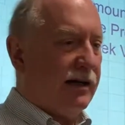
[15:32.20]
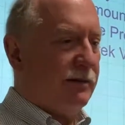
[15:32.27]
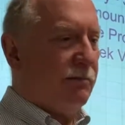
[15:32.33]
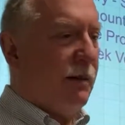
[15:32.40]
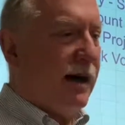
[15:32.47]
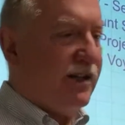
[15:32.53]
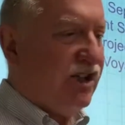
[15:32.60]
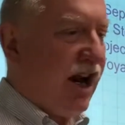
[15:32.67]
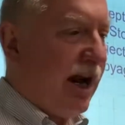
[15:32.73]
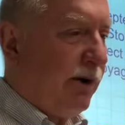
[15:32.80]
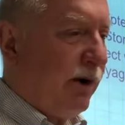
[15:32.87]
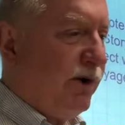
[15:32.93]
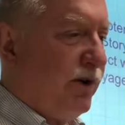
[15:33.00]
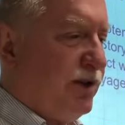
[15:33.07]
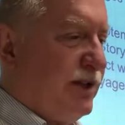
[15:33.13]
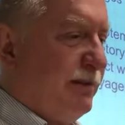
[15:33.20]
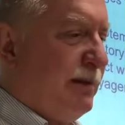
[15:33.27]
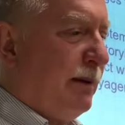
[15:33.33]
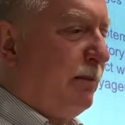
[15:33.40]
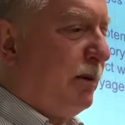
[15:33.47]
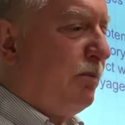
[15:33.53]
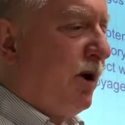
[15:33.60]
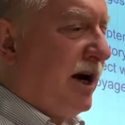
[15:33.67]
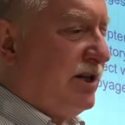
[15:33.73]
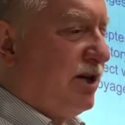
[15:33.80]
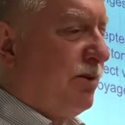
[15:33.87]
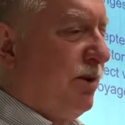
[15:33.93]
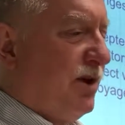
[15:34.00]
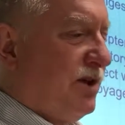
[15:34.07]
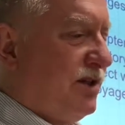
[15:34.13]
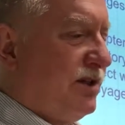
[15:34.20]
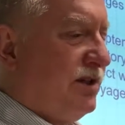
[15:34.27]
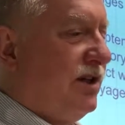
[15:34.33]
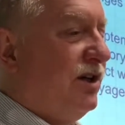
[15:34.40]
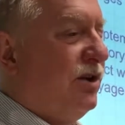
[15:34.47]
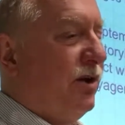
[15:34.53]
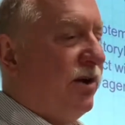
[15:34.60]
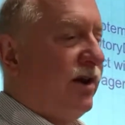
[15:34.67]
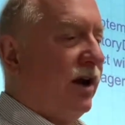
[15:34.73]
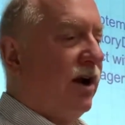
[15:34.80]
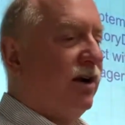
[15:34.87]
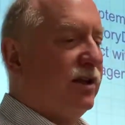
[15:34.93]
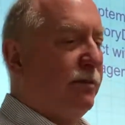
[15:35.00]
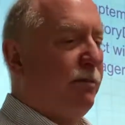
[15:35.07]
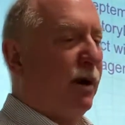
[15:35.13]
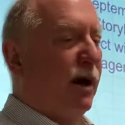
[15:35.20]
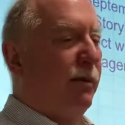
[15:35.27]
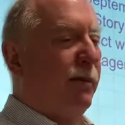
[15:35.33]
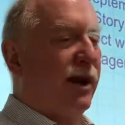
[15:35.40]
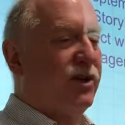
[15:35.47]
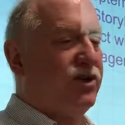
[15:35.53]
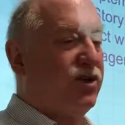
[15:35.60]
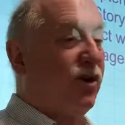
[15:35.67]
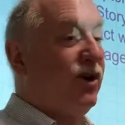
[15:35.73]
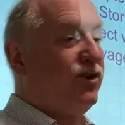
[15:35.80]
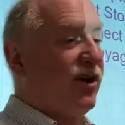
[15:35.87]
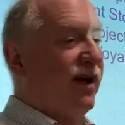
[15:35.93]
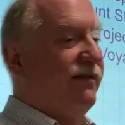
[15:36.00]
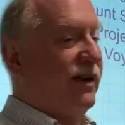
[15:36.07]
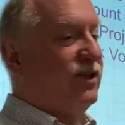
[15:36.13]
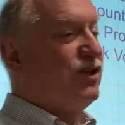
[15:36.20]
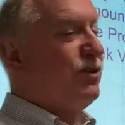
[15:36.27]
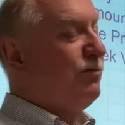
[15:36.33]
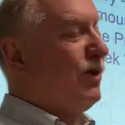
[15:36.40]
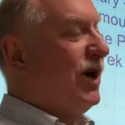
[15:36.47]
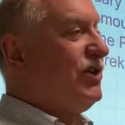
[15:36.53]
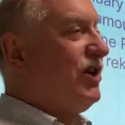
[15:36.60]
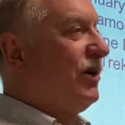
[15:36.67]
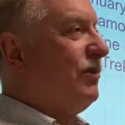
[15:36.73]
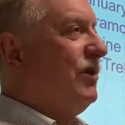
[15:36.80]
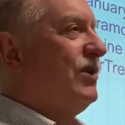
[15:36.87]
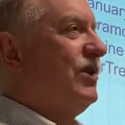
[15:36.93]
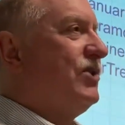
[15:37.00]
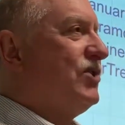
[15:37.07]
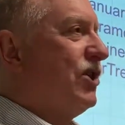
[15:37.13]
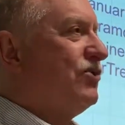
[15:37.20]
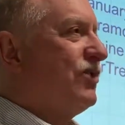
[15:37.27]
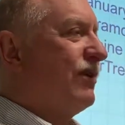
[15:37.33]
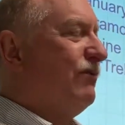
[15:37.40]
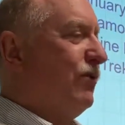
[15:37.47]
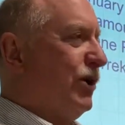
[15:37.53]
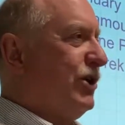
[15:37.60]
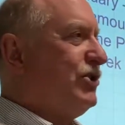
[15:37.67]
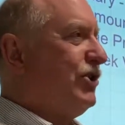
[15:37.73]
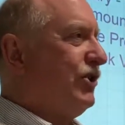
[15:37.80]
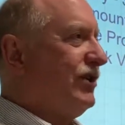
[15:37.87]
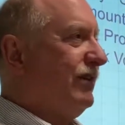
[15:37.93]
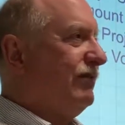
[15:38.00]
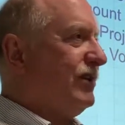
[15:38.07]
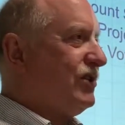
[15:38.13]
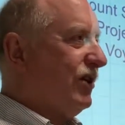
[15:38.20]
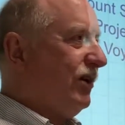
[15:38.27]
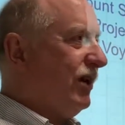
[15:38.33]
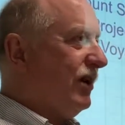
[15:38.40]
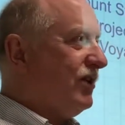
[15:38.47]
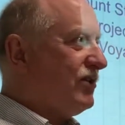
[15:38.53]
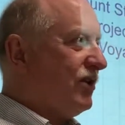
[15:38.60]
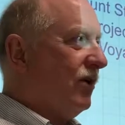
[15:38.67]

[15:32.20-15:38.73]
My January through September project was to do a thing called the Paramount Story Drive Engine Project with the Star Trek Voyager TV series.